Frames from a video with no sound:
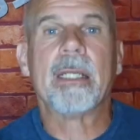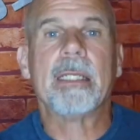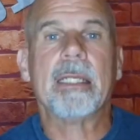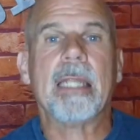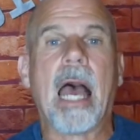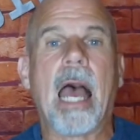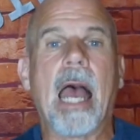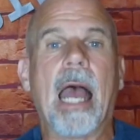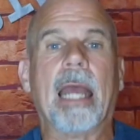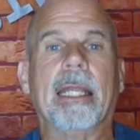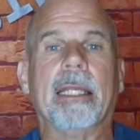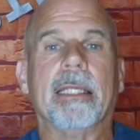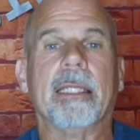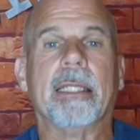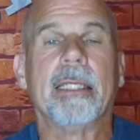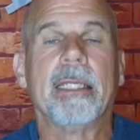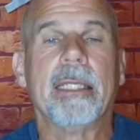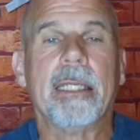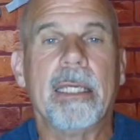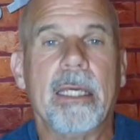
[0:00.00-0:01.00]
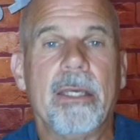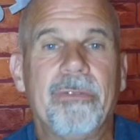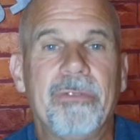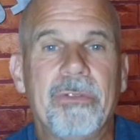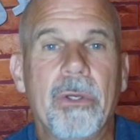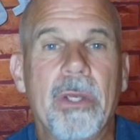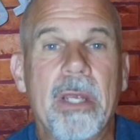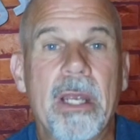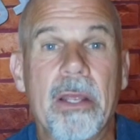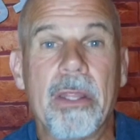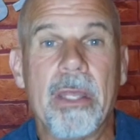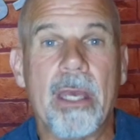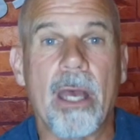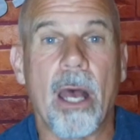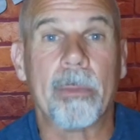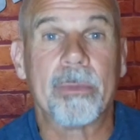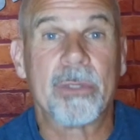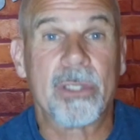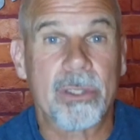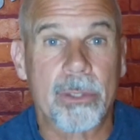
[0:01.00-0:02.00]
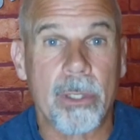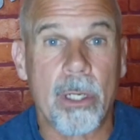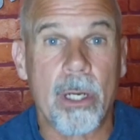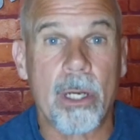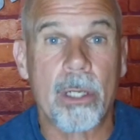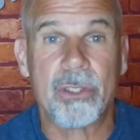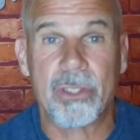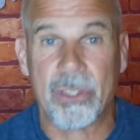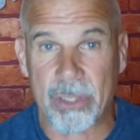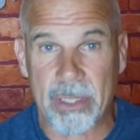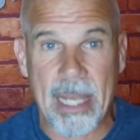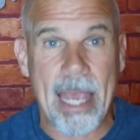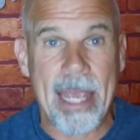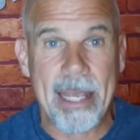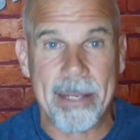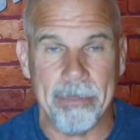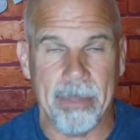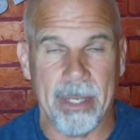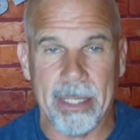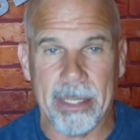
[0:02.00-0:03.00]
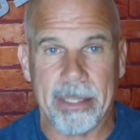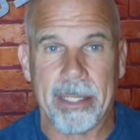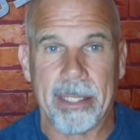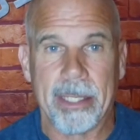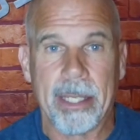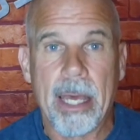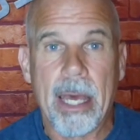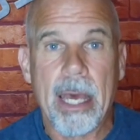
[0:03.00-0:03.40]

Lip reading: 9, if you hear the absurd statement,